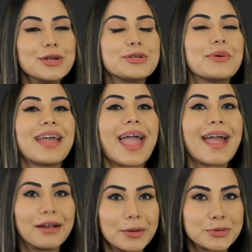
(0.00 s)
So in the
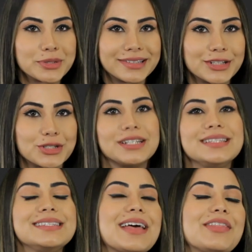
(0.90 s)
Arab
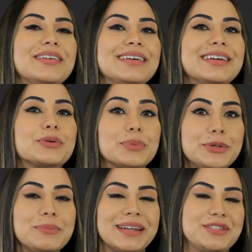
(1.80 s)
traditions, the
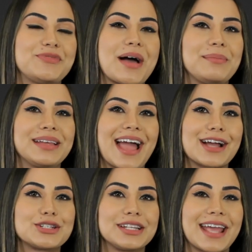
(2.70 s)
groom and his family
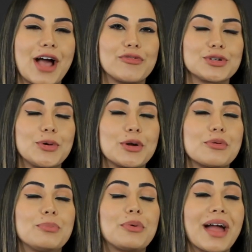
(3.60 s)
actually have to go to
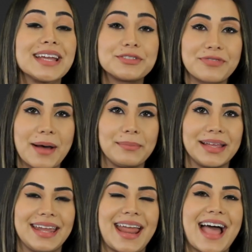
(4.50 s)
the bride's
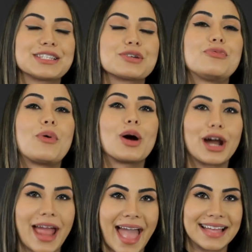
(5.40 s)
family and ask for
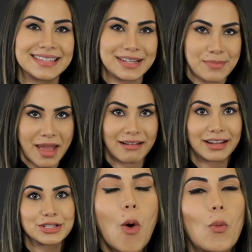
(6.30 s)
her hand in marriage.